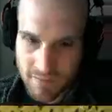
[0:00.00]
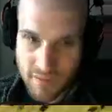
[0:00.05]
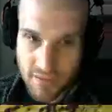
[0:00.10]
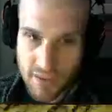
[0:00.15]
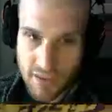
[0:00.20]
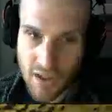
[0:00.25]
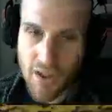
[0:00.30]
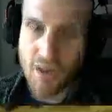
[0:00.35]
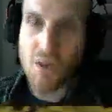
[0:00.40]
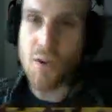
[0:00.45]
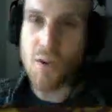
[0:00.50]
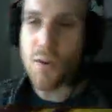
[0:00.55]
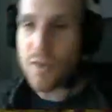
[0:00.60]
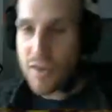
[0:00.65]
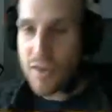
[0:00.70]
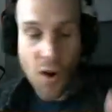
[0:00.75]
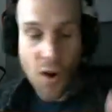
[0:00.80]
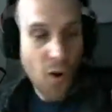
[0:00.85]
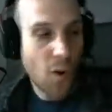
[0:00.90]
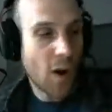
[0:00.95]
No,
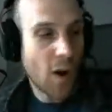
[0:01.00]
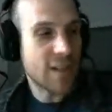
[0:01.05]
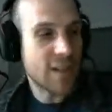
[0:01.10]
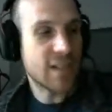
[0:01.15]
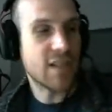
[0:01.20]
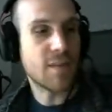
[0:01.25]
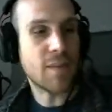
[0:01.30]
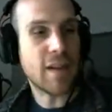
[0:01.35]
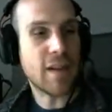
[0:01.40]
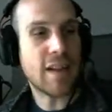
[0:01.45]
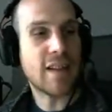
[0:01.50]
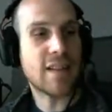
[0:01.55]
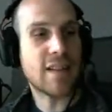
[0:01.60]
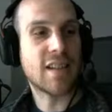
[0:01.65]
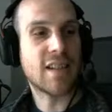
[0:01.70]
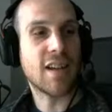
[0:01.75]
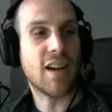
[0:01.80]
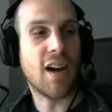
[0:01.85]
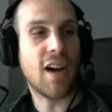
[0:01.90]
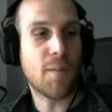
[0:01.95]
no, I didn't mean
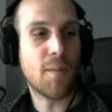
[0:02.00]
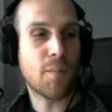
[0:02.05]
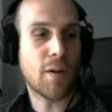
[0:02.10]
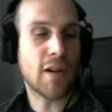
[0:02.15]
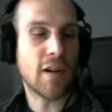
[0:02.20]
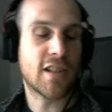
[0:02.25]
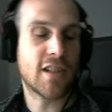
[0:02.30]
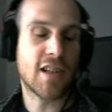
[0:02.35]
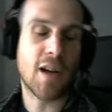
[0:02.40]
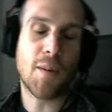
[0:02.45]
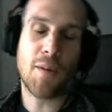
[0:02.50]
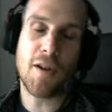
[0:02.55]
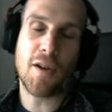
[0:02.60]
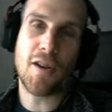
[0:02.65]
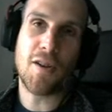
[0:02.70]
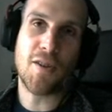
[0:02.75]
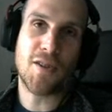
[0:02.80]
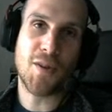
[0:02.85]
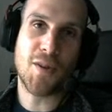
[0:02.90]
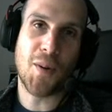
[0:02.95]
to. I pressed
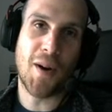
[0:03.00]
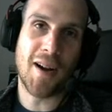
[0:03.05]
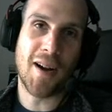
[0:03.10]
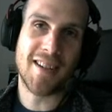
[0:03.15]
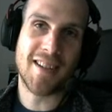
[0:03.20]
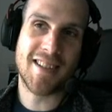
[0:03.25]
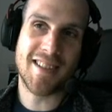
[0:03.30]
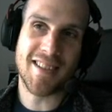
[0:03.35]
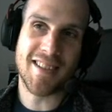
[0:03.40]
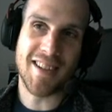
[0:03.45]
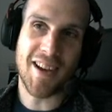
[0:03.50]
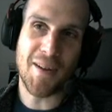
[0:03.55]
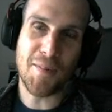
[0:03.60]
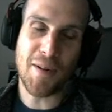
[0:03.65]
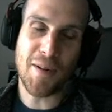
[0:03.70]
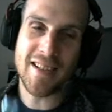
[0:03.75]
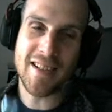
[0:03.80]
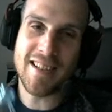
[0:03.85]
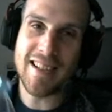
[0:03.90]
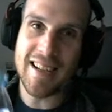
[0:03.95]
W twice. I
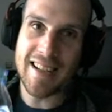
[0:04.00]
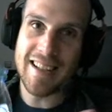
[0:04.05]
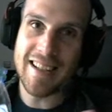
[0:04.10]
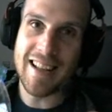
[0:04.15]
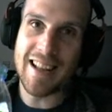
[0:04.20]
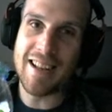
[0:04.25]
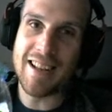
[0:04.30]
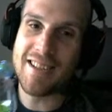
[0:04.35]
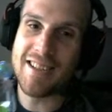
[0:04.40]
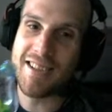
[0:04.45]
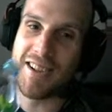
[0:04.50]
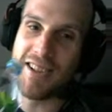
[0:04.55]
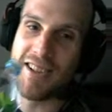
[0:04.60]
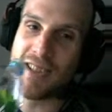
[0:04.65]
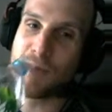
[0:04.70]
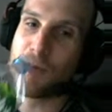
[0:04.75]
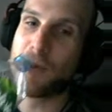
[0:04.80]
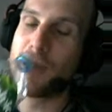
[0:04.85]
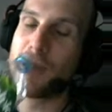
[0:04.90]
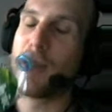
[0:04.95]
pressed it and then it started
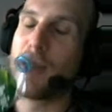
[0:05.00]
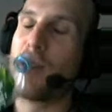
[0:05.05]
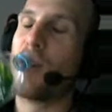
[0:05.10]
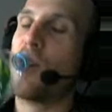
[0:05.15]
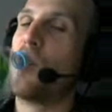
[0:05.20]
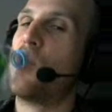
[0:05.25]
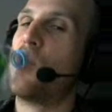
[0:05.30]
sprinting.